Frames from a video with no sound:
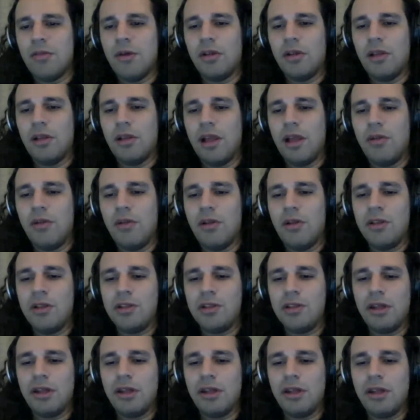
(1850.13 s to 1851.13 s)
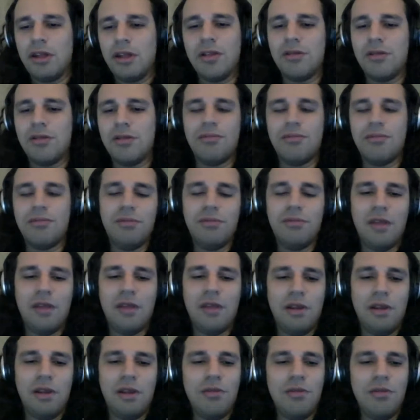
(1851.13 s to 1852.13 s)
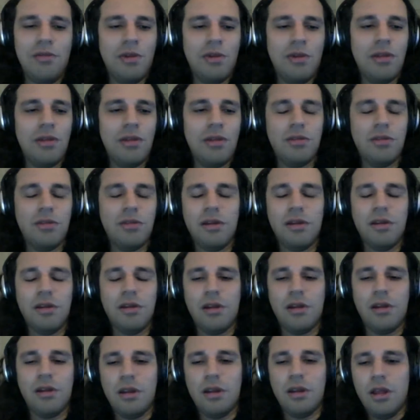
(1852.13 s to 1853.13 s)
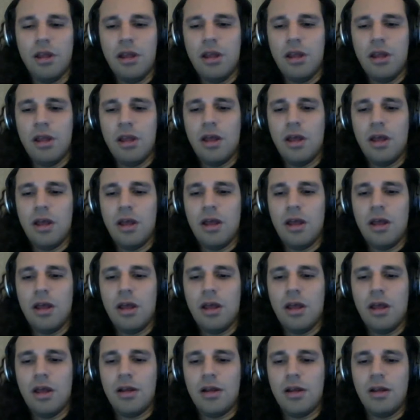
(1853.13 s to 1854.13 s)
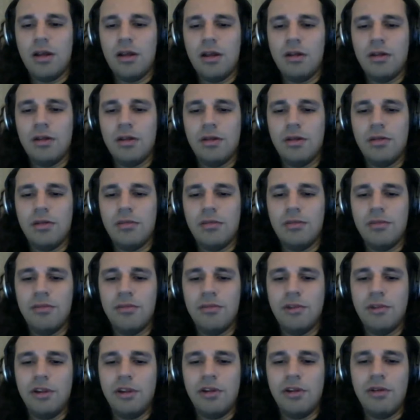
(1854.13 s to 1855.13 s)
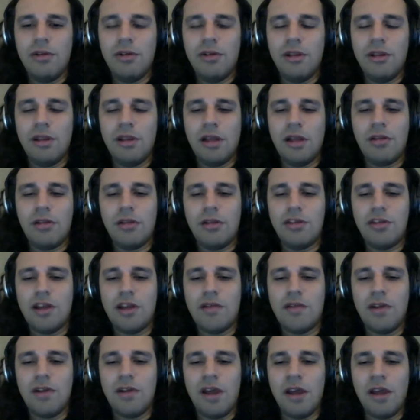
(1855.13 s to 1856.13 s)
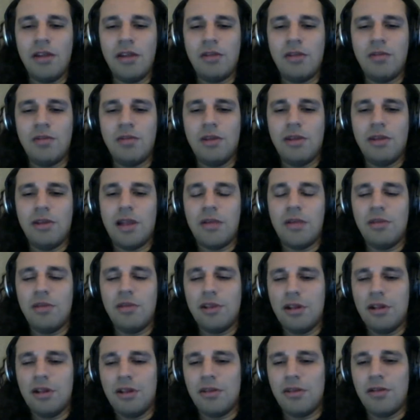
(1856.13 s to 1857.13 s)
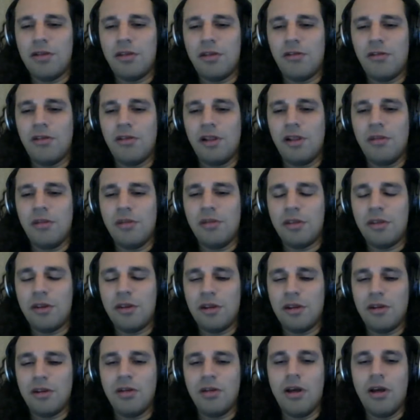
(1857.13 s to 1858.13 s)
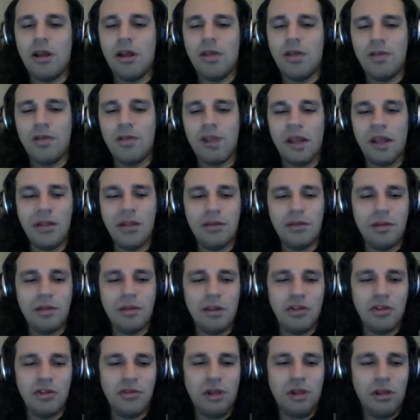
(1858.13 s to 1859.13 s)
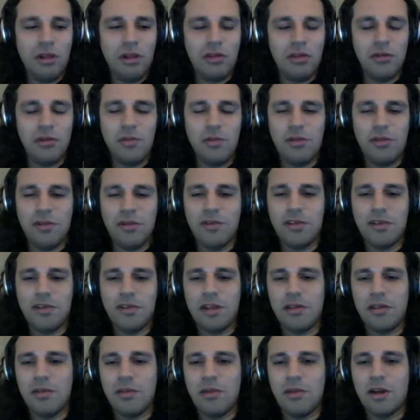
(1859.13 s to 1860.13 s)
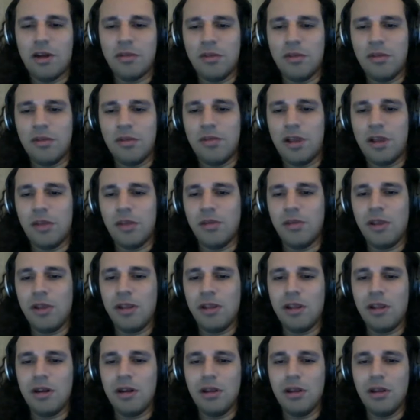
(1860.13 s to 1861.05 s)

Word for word: language, as they did with the uh, uh, the new, the latest Java eight, with lambdas and streams and all of that, they should also improve that department, in my opinion.